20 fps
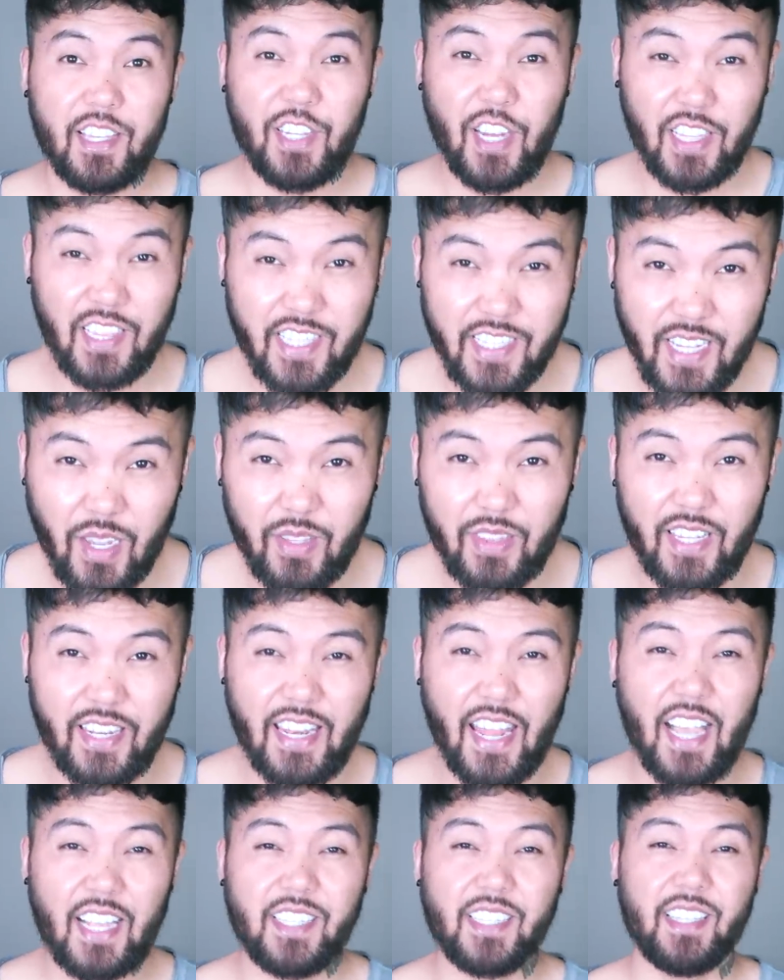Check this out.
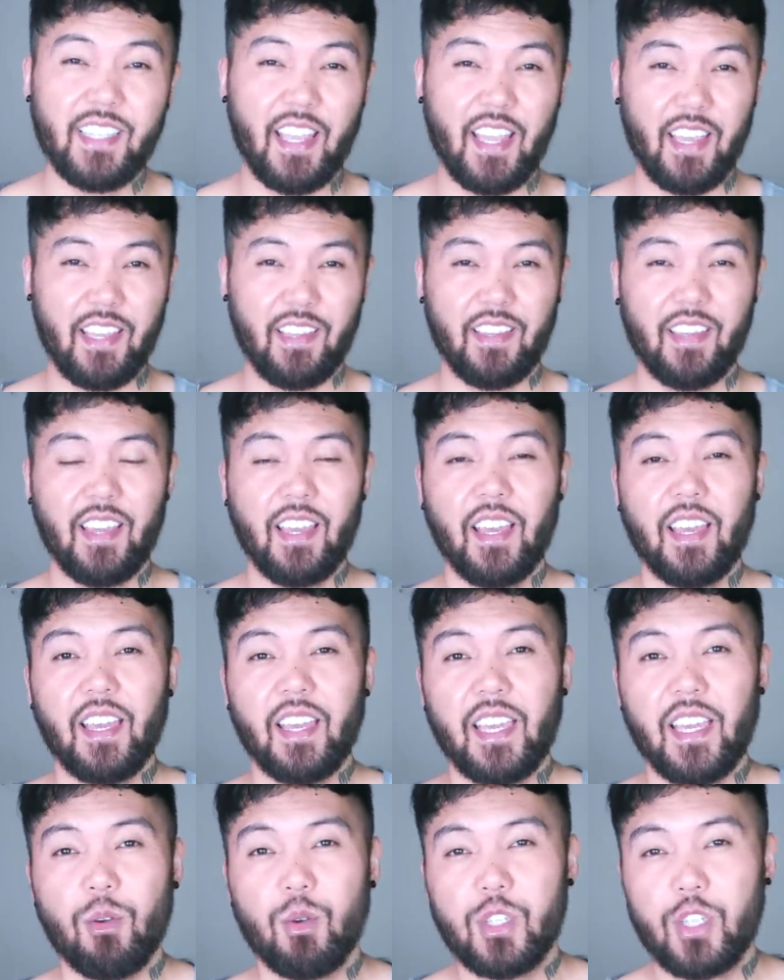The next day,
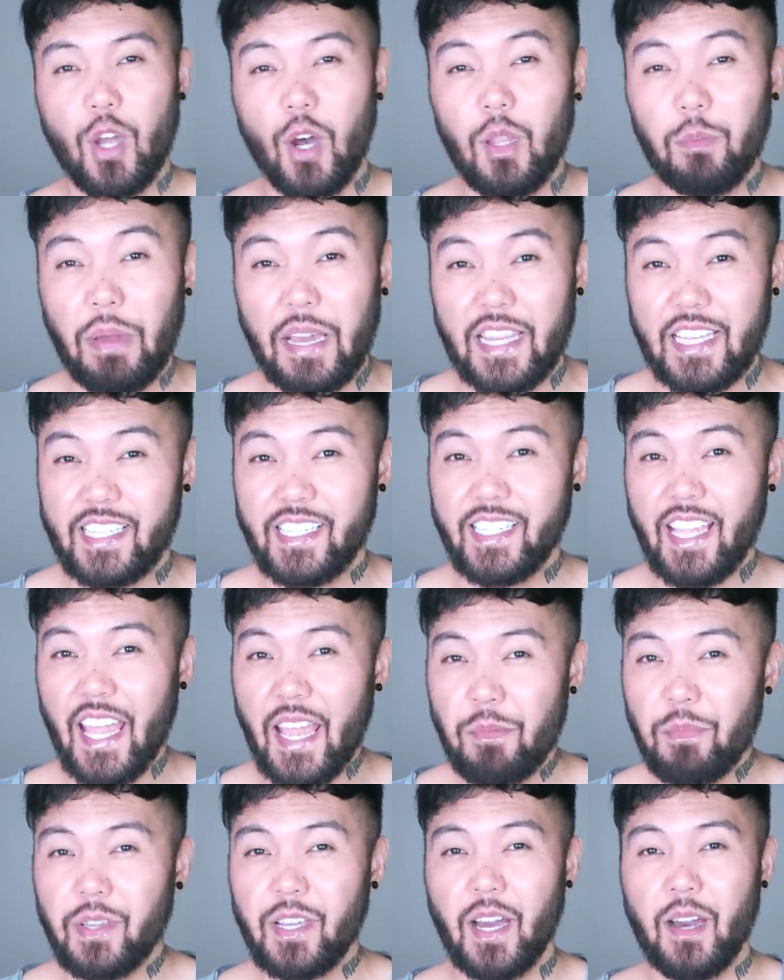he was called by the
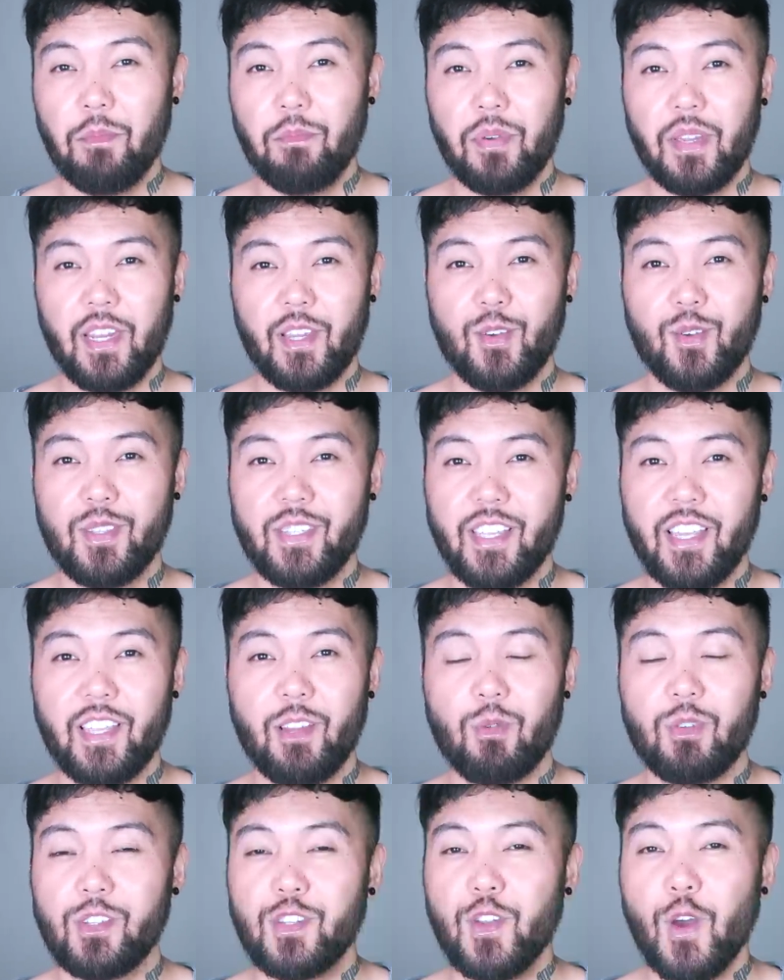same company who
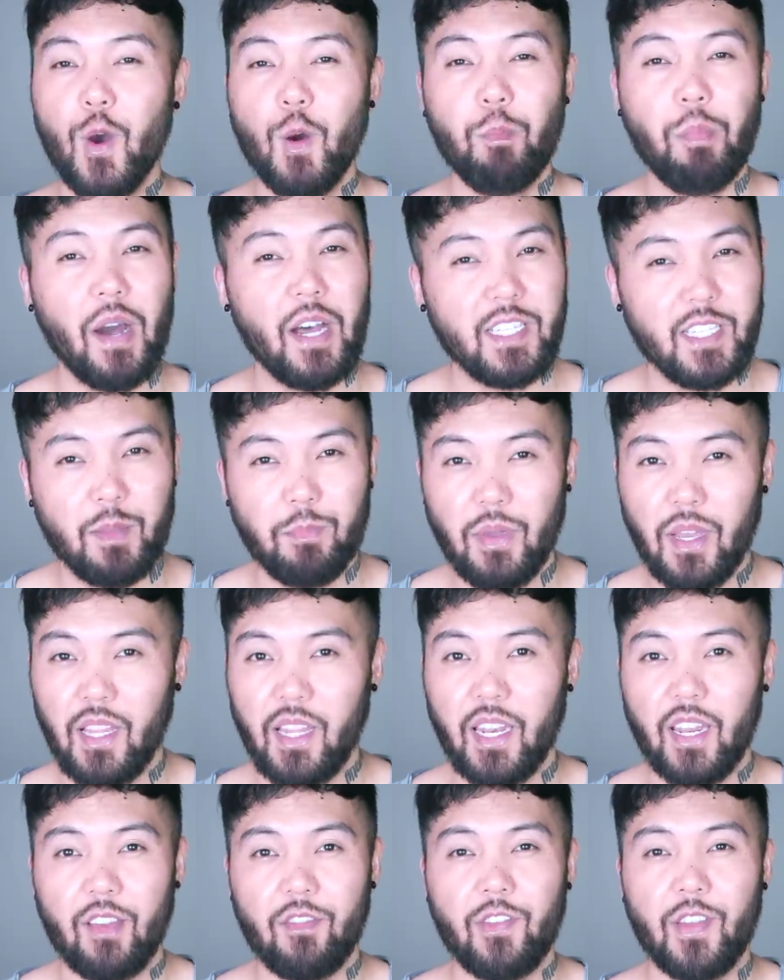said there was no
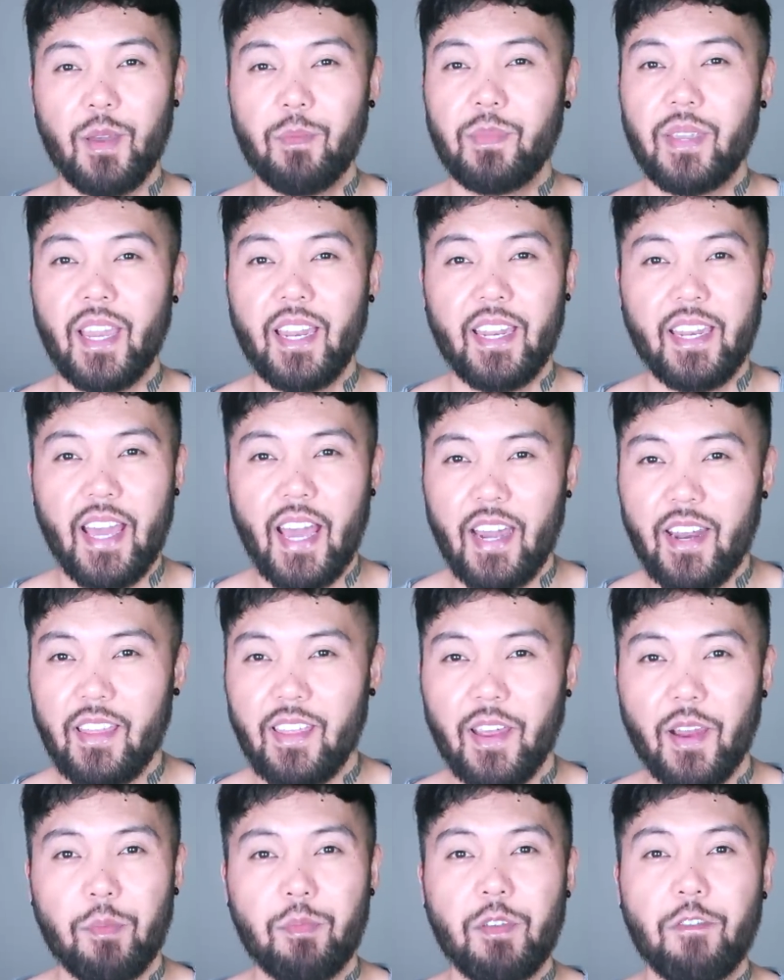possibility of him getting out
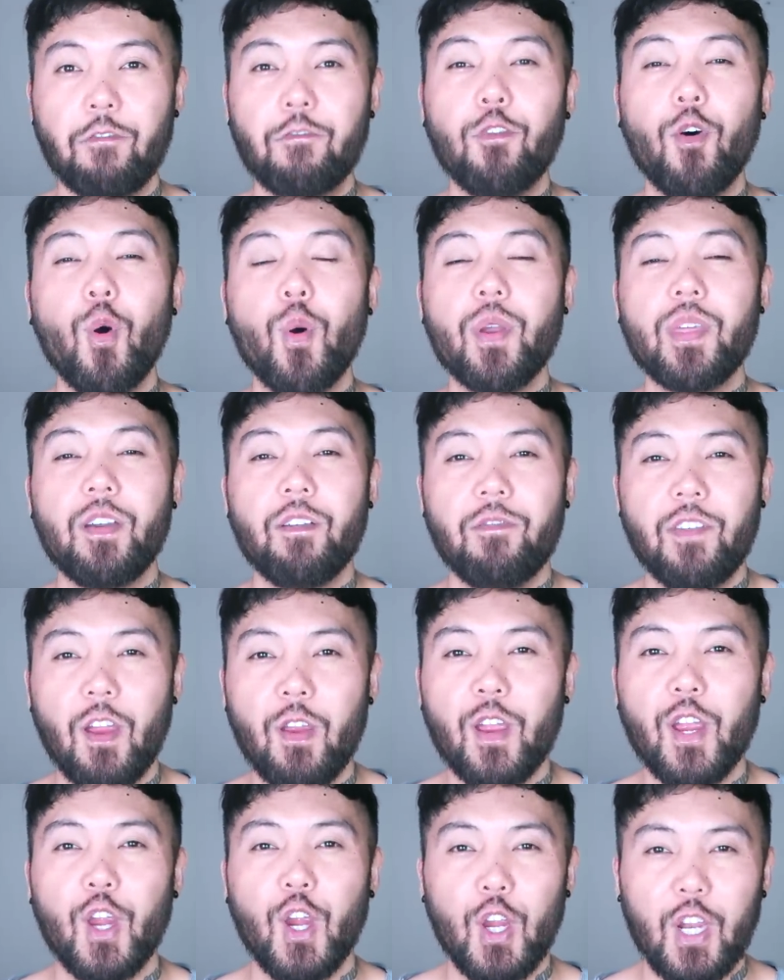of there before the
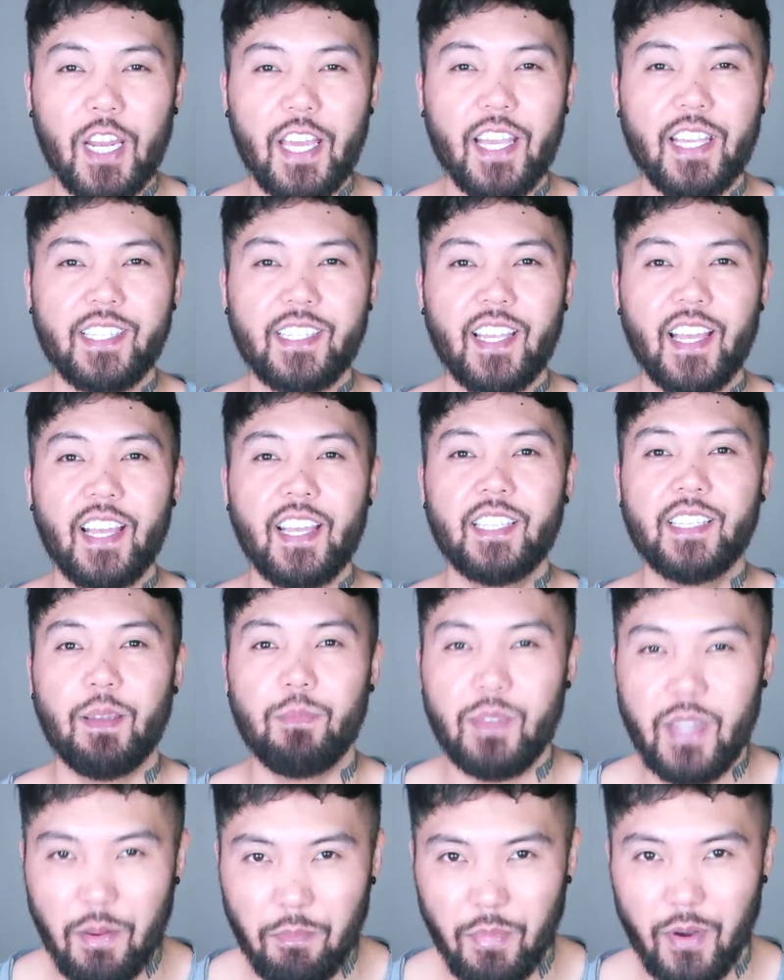very earliest,
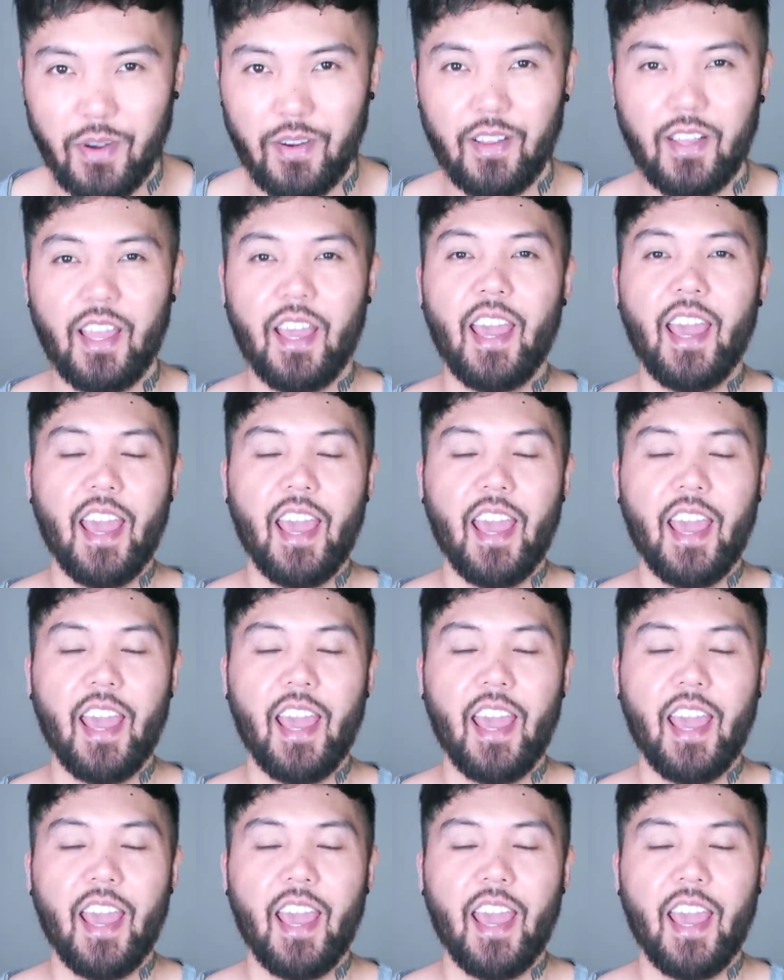September.